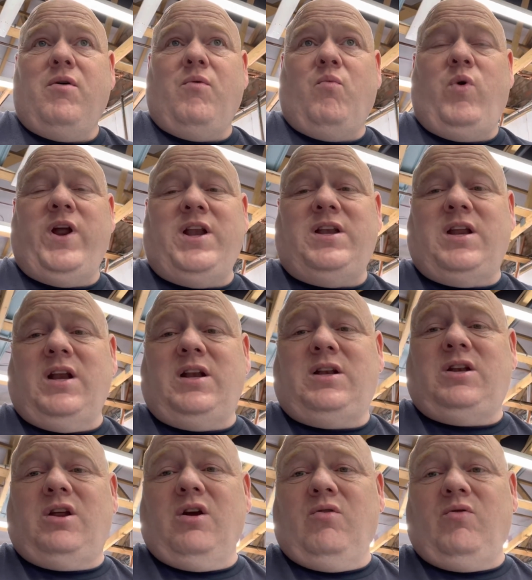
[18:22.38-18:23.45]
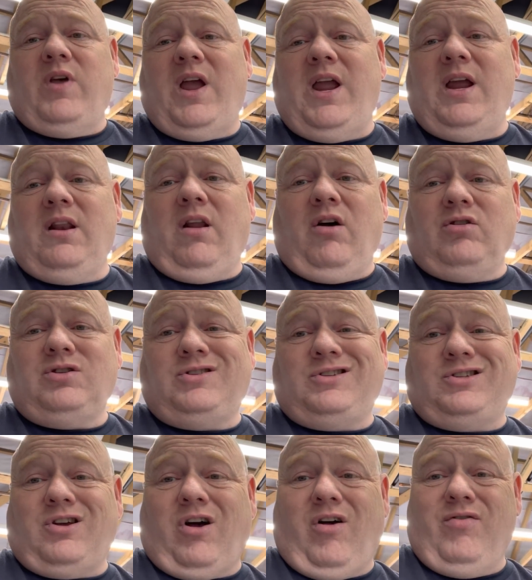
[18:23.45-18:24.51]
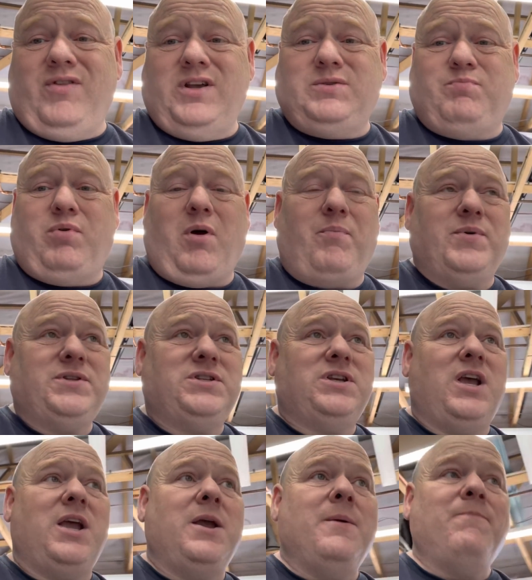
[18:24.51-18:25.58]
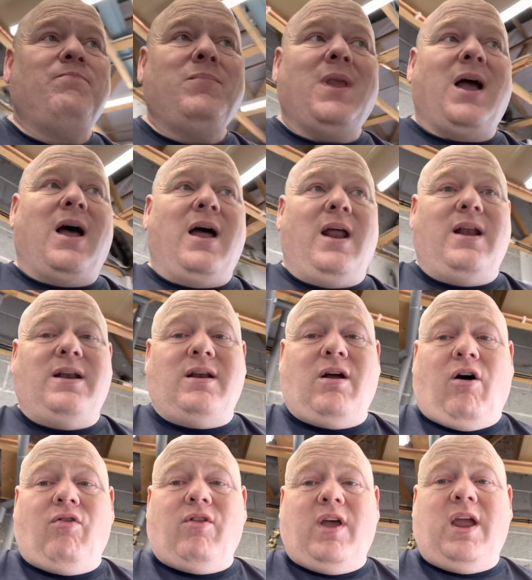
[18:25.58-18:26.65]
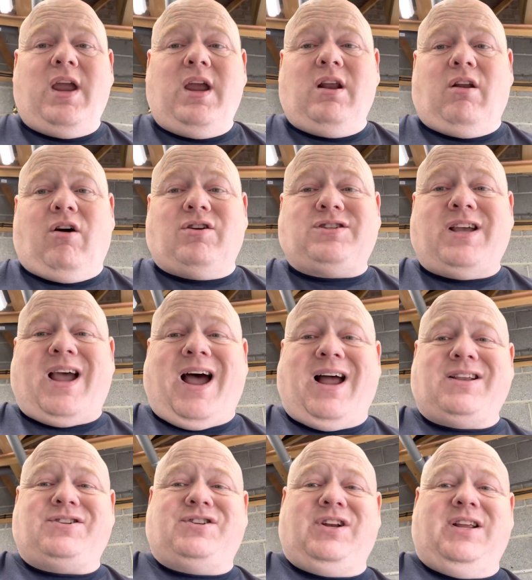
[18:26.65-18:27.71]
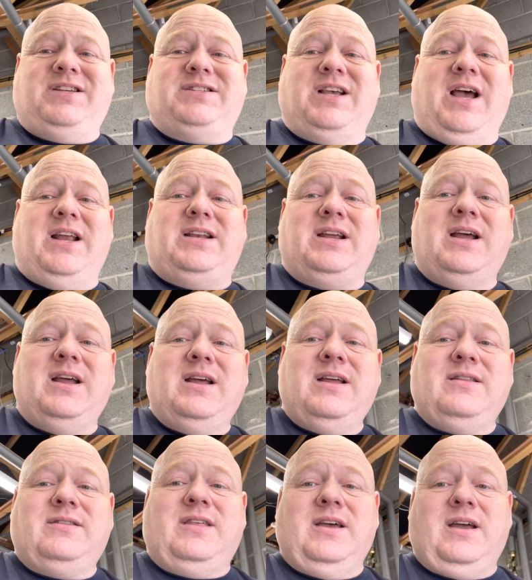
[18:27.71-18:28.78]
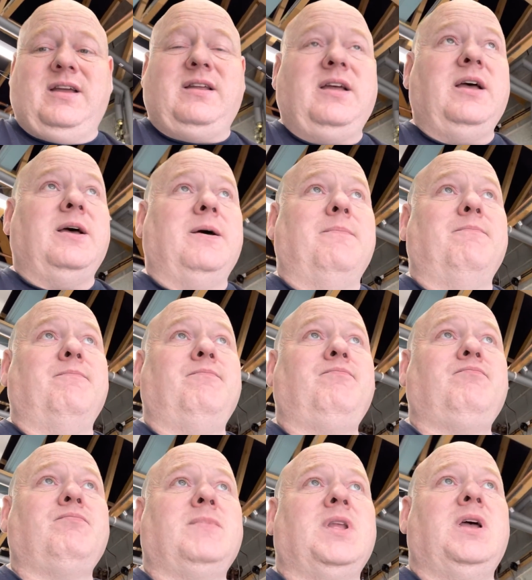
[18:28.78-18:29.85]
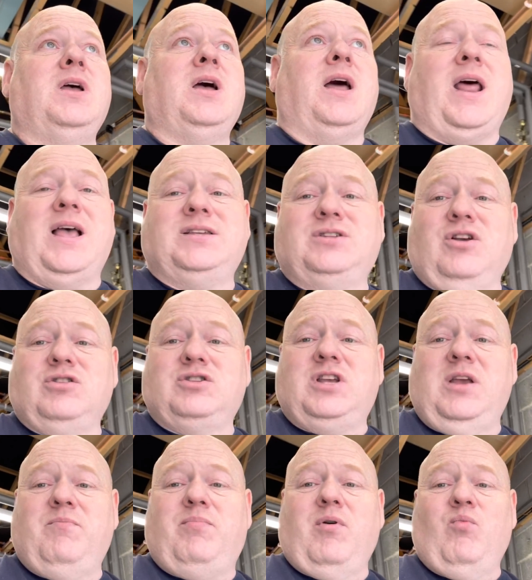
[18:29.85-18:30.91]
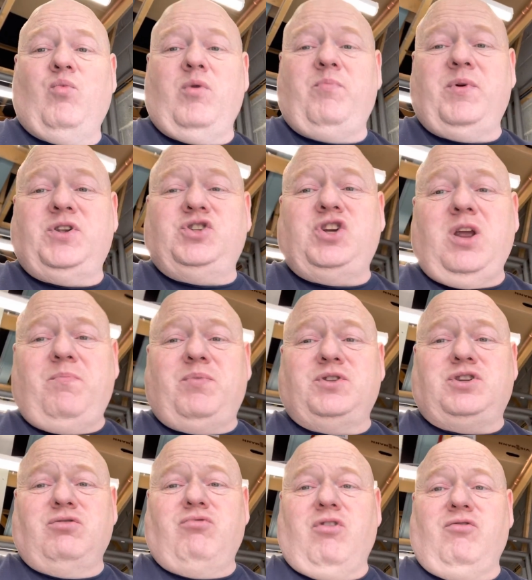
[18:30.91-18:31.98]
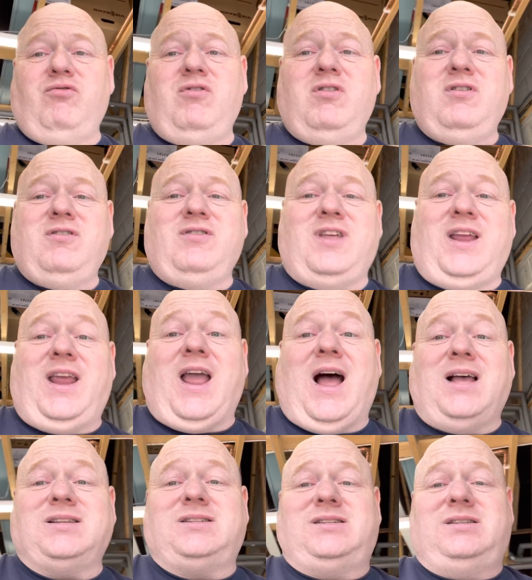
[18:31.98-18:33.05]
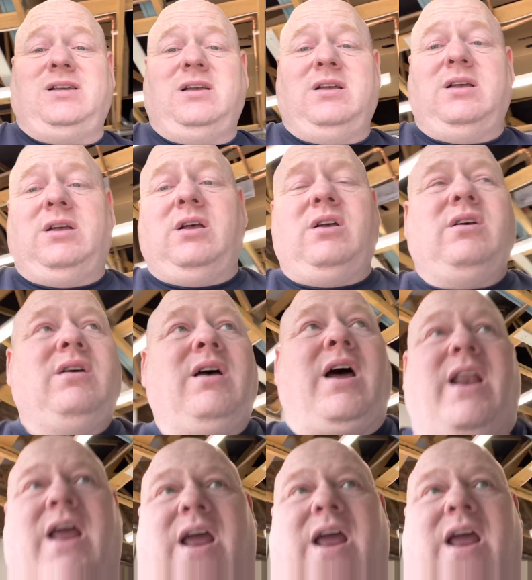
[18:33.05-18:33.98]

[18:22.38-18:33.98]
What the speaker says: We did do the heat loss on this property, and on the heat loss it actually said that an air source heat pump would be cheaper to run than gas, and